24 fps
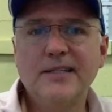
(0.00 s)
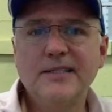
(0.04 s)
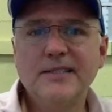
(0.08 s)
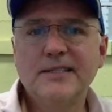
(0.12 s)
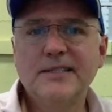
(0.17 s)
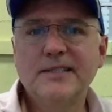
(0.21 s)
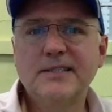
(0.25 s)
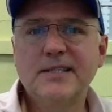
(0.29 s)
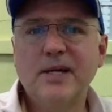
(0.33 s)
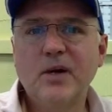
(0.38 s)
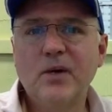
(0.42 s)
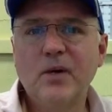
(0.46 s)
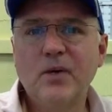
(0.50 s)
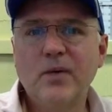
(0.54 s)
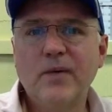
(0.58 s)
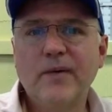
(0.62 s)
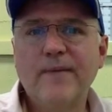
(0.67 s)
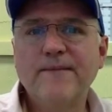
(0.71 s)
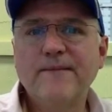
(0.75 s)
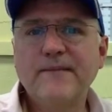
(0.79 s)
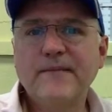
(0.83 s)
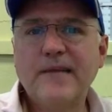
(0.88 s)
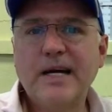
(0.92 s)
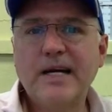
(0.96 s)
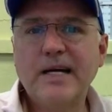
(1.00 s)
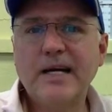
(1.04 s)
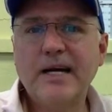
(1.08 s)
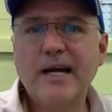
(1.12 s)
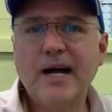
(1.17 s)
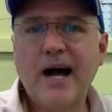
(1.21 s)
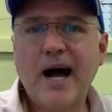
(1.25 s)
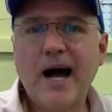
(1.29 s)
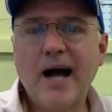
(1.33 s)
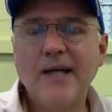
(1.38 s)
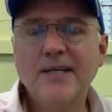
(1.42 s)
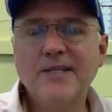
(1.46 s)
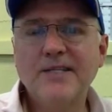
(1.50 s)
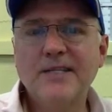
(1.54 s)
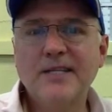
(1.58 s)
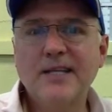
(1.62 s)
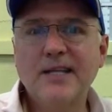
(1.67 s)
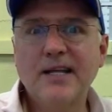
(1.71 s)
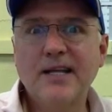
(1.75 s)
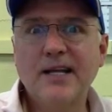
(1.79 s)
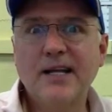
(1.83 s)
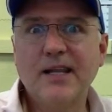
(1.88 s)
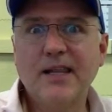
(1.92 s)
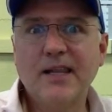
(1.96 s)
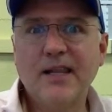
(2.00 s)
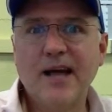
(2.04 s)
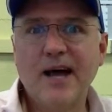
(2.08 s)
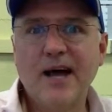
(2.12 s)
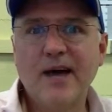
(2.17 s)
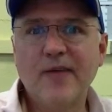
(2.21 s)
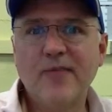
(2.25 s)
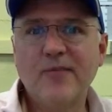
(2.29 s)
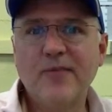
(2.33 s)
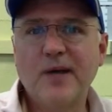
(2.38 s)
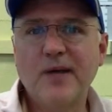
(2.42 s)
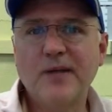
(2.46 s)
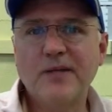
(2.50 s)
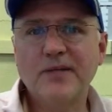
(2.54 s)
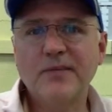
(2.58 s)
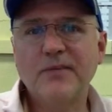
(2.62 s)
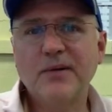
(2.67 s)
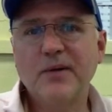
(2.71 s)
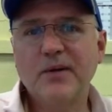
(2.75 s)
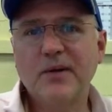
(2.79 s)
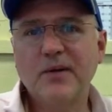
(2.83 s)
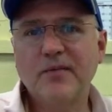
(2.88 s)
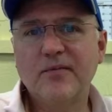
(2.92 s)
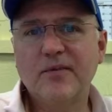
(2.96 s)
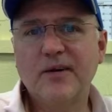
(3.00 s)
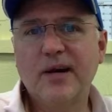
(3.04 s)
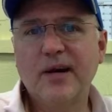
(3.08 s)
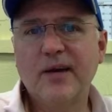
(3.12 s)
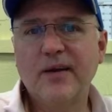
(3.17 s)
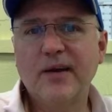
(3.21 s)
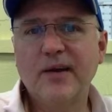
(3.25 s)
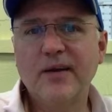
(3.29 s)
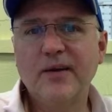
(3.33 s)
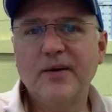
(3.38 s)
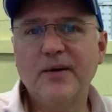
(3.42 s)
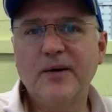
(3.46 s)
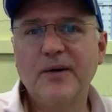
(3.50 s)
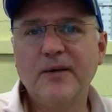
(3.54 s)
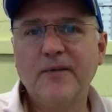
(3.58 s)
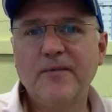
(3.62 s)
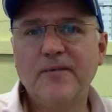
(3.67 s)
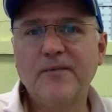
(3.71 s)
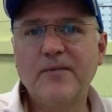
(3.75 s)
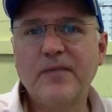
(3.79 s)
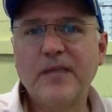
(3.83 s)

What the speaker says: So I see a lot of possibility for online learning.